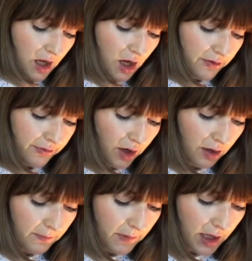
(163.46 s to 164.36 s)

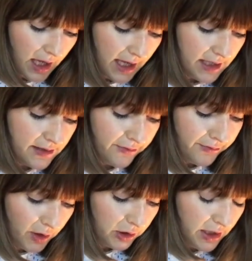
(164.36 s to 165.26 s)
From his
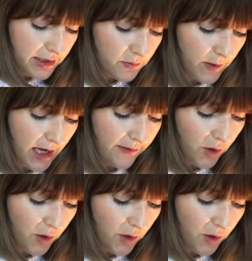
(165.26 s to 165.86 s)
fullness we have